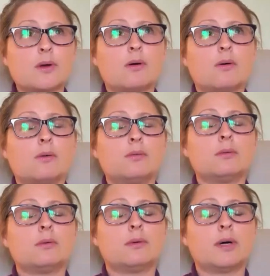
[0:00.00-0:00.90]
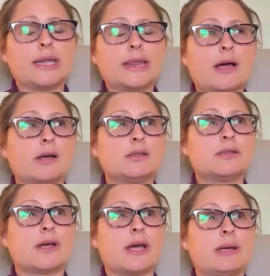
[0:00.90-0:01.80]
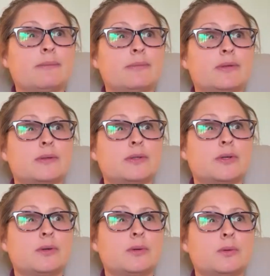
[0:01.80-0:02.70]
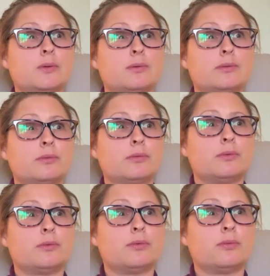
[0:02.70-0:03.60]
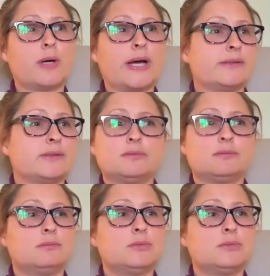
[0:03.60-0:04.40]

So a lot of times too, uh,